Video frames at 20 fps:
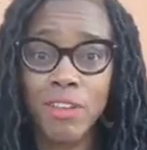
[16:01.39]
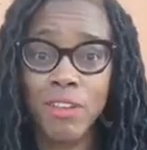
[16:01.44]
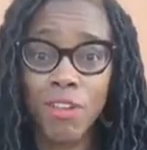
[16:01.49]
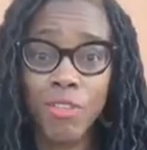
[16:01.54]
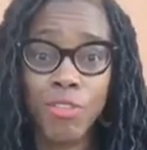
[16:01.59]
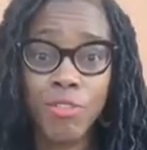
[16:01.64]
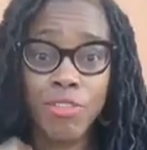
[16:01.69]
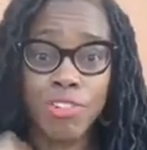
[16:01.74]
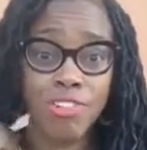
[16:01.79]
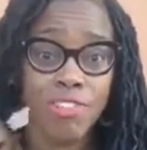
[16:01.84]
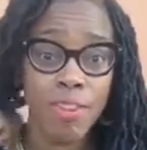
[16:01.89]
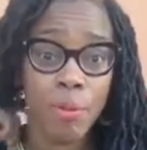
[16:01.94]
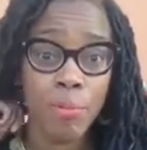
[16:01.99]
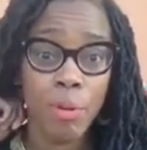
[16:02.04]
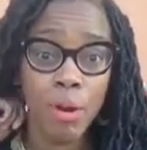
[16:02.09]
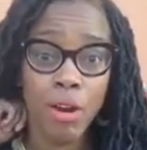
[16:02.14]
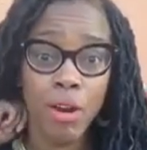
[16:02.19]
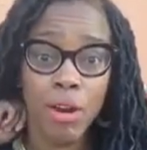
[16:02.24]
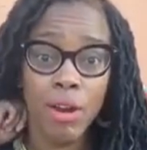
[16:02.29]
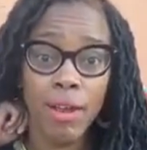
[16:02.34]
all through
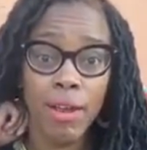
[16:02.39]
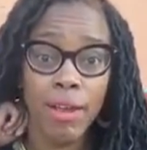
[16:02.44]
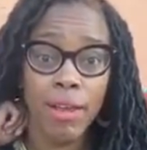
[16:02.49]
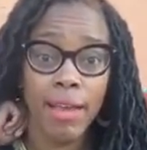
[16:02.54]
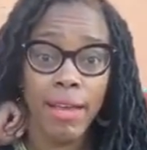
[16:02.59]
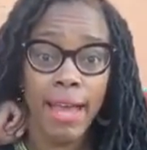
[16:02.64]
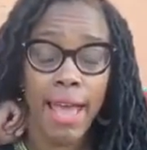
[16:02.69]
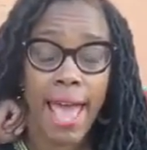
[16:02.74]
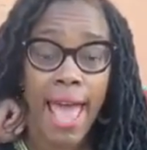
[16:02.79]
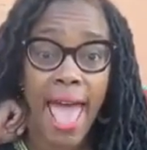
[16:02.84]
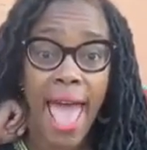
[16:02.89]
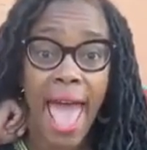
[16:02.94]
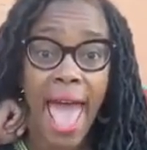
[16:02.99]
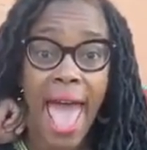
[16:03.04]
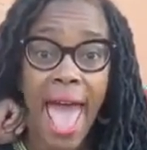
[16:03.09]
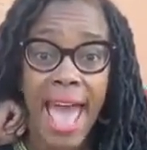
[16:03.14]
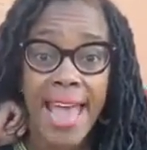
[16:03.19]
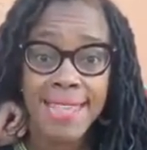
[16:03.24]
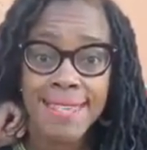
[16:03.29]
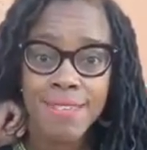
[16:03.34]
December.
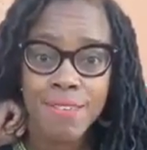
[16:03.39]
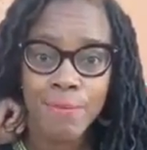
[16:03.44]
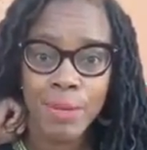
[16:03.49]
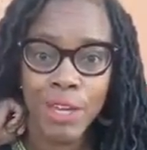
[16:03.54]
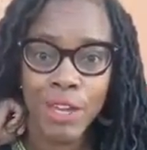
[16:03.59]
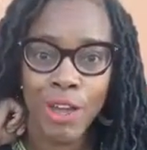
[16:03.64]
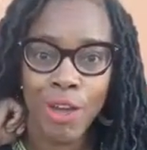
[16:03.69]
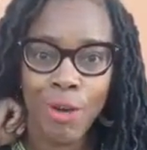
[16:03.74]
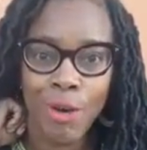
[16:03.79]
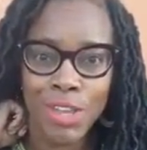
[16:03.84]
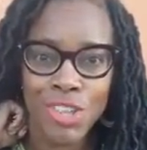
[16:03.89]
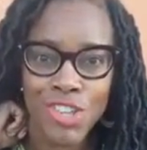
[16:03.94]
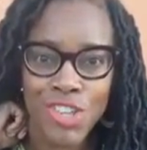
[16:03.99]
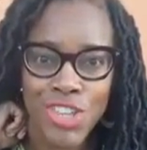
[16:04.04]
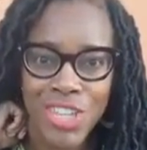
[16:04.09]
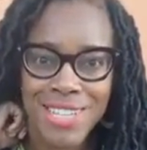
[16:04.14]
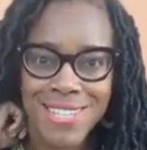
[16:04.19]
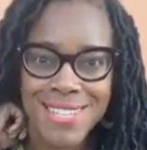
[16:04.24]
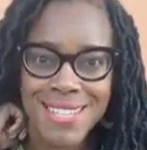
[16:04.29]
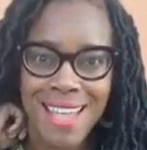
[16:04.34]
Ask me
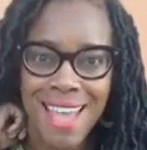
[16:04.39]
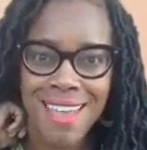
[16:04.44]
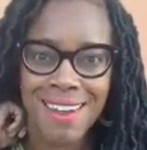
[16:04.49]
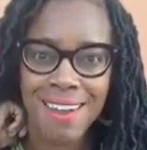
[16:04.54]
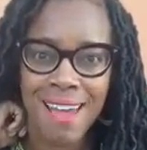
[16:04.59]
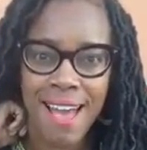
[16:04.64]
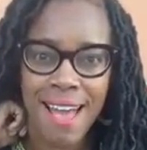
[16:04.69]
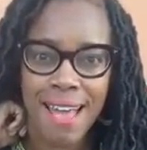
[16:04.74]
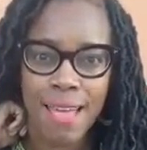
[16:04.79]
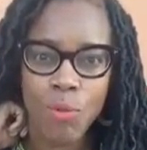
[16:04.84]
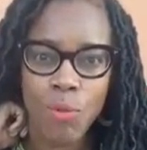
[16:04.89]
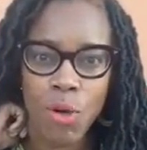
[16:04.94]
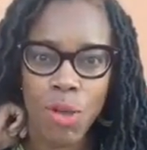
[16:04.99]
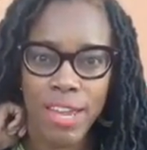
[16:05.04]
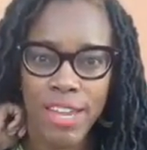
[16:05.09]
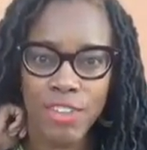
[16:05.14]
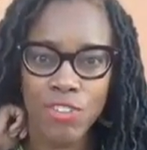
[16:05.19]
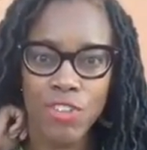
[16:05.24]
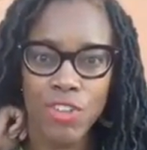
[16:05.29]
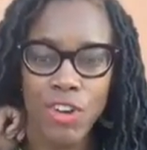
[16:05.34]
questions and I will
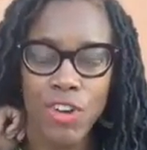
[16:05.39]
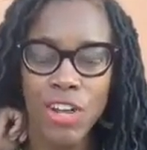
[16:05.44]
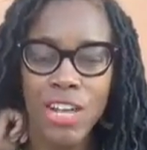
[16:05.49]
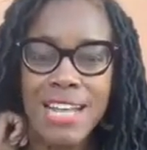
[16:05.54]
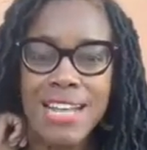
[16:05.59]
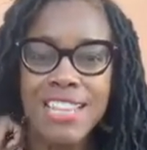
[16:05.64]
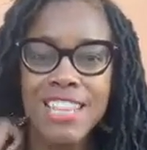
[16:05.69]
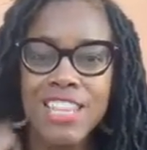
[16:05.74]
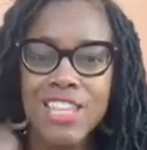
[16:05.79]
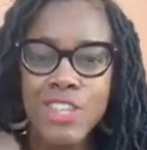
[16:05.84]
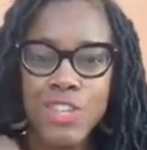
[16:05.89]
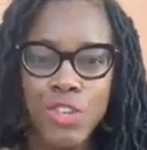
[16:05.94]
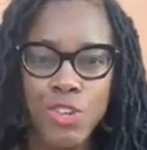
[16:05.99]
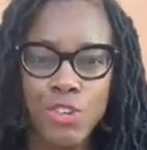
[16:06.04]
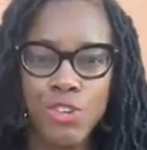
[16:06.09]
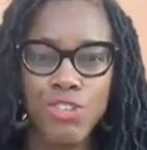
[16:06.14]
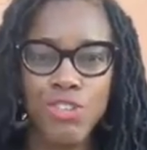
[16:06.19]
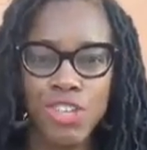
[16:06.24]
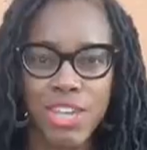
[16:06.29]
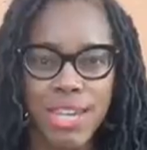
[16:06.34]
answer. This is
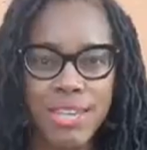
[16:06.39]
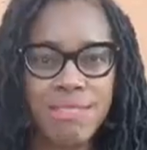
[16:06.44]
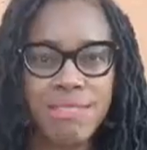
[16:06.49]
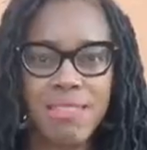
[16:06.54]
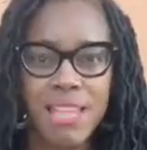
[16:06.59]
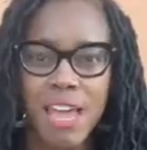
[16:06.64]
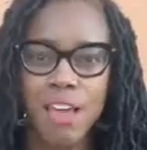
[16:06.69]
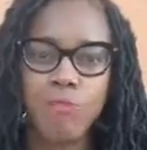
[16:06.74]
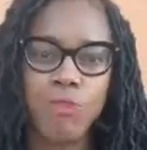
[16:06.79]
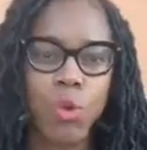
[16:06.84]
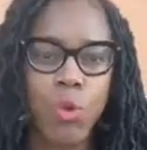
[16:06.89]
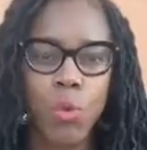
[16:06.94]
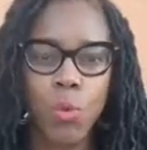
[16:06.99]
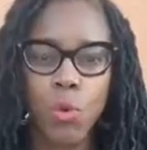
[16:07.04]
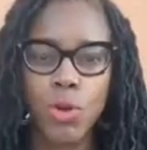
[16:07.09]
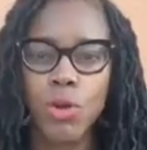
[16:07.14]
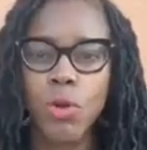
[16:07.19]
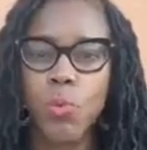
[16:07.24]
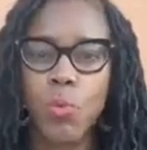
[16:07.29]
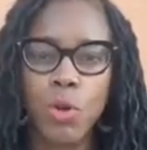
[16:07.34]
your chance to have your
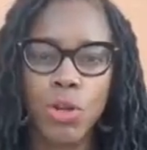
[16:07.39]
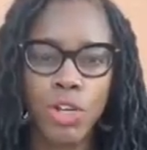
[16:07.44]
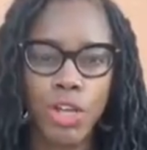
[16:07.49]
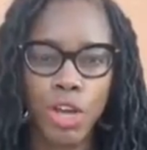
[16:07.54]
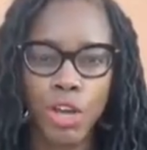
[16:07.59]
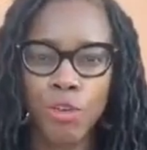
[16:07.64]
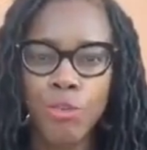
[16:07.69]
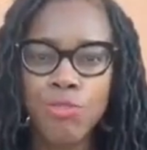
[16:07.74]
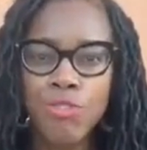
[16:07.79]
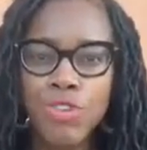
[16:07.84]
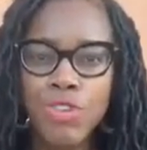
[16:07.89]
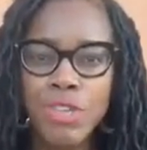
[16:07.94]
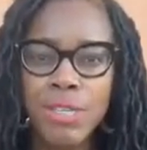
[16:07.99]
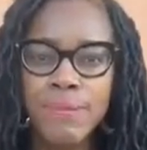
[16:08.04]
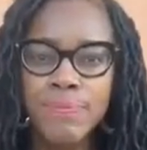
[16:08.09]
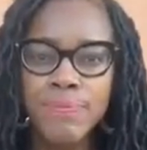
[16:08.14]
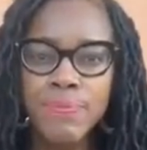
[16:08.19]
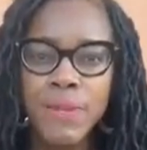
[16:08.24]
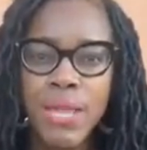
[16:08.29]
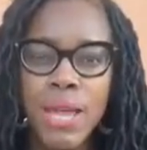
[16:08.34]
one-on-one coach,
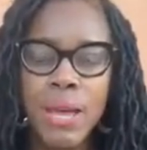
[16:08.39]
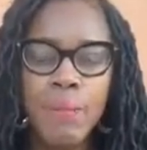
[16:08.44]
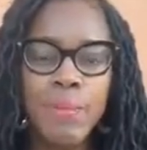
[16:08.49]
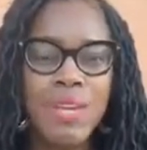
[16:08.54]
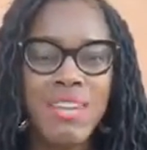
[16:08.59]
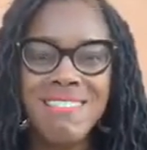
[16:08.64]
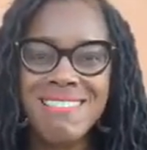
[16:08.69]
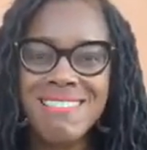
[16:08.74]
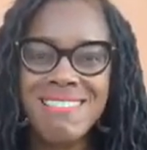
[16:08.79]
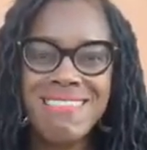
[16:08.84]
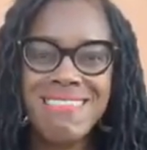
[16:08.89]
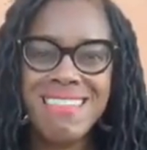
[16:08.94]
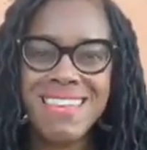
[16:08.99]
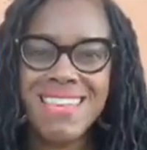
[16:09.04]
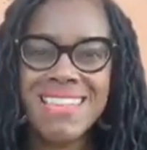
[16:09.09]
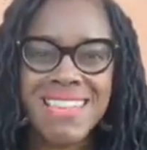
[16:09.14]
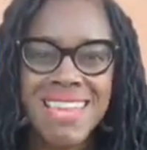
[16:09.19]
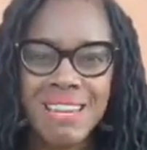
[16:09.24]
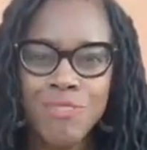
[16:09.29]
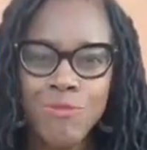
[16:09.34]
because the
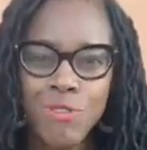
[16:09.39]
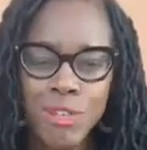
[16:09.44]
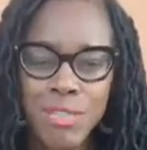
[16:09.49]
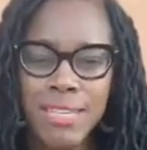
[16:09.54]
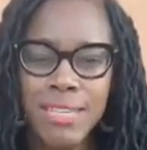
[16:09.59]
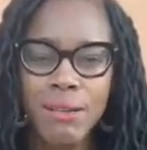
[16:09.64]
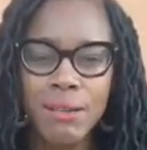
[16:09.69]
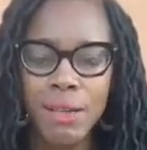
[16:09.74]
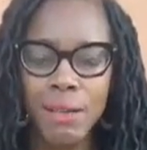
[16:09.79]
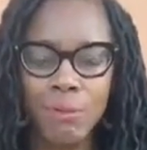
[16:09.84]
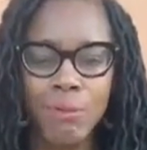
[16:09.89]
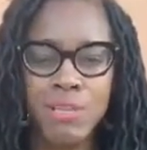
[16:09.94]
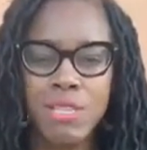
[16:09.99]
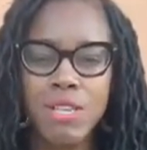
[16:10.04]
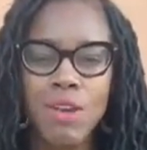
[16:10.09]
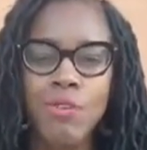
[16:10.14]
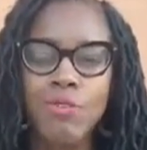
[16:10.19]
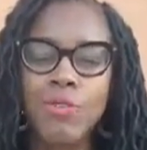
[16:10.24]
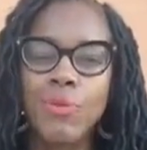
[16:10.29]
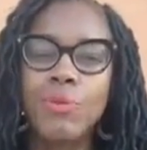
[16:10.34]
thing that really was
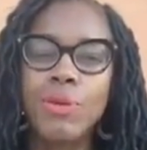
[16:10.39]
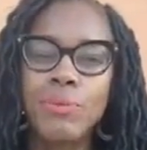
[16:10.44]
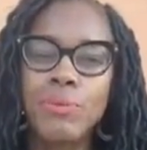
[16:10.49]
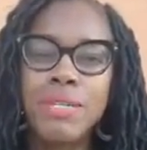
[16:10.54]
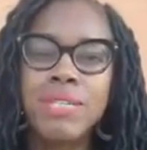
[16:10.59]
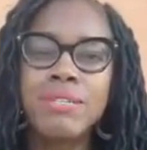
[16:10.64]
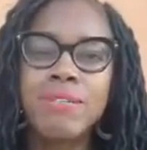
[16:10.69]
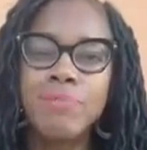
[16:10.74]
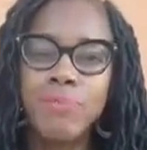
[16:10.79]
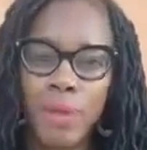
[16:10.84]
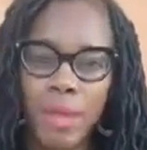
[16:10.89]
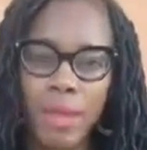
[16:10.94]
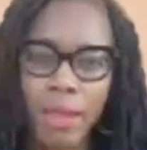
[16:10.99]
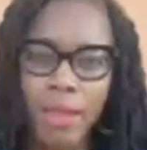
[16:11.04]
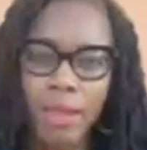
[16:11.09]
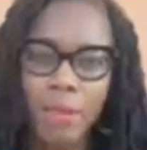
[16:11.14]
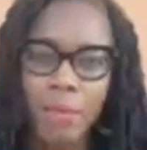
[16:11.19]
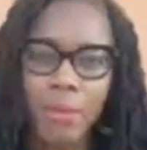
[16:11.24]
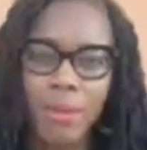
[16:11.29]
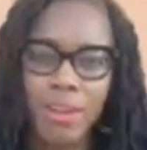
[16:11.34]
overwhelming to me
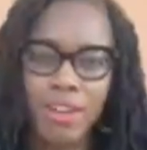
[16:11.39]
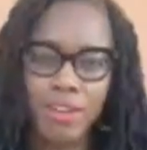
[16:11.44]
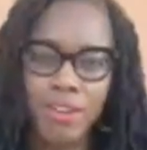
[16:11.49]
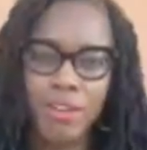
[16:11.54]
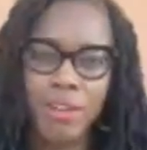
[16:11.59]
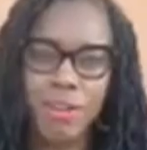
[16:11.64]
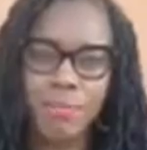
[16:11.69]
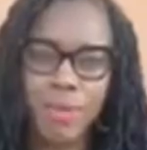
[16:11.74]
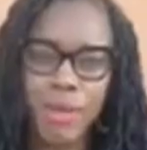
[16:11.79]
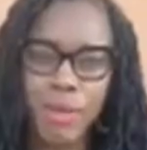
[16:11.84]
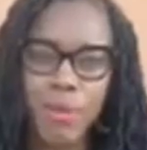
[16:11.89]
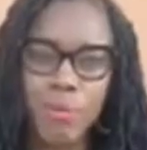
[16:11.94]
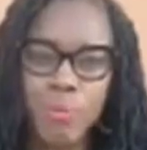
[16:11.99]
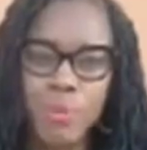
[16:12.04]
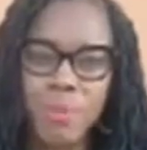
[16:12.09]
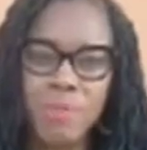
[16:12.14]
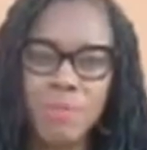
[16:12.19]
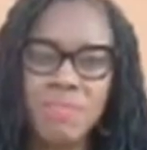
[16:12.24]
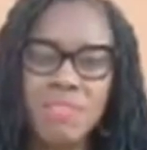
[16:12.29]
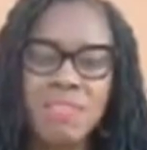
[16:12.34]
when I created my own
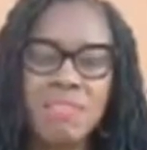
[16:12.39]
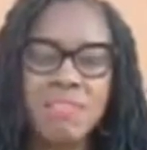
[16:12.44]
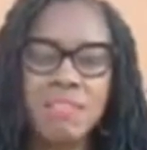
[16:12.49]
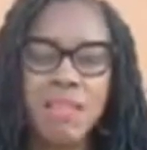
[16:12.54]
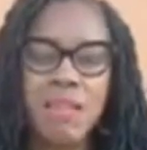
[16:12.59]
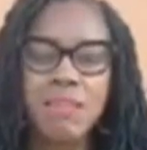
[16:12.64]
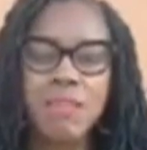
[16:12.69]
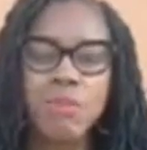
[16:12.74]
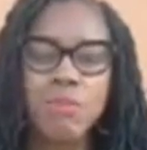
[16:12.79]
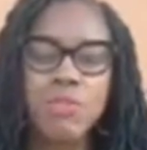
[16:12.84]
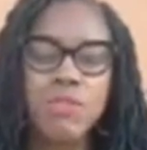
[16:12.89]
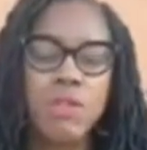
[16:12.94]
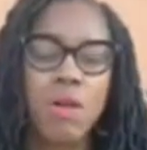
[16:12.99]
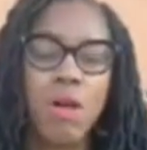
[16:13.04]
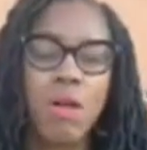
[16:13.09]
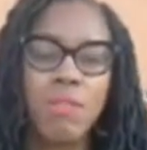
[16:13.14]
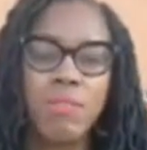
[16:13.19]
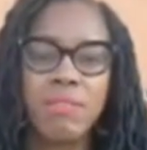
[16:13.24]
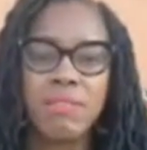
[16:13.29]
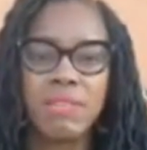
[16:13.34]
business is that there was
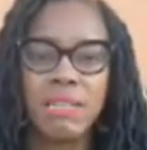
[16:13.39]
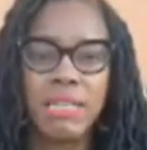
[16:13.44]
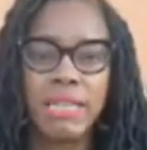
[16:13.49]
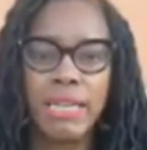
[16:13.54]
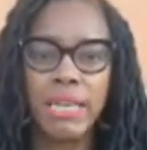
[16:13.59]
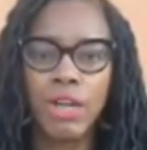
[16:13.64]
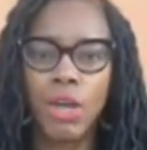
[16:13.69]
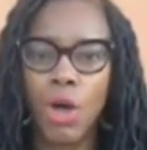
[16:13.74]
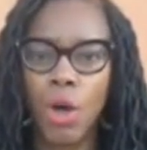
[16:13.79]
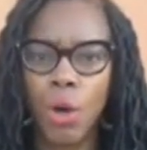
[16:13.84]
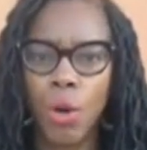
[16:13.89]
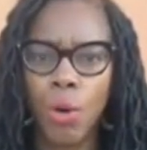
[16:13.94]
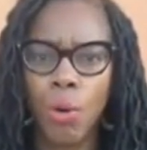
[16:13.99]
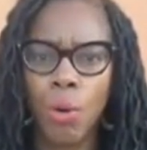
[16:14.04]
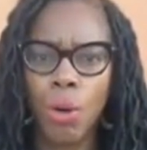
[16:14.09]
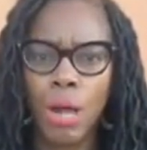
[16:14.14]
all this lingo,